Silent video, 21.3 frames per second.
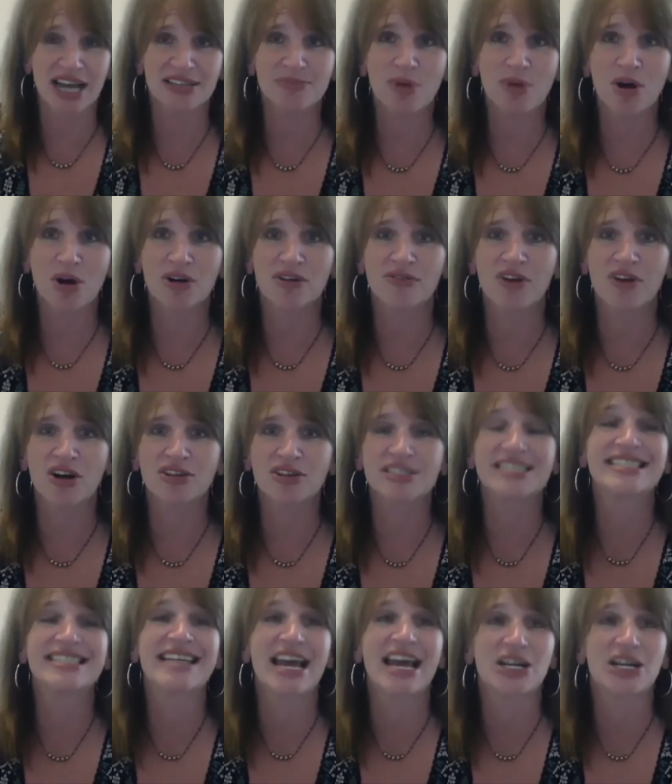as part of our
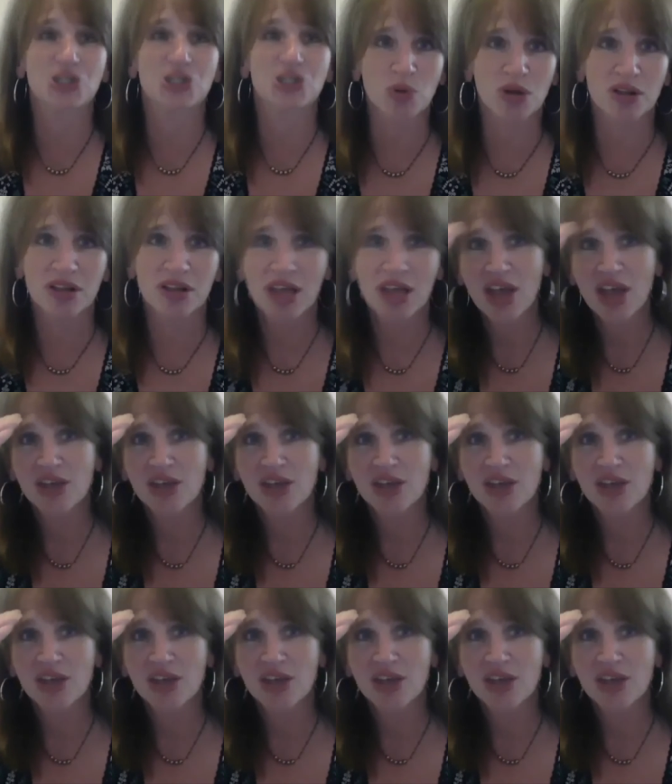schedule.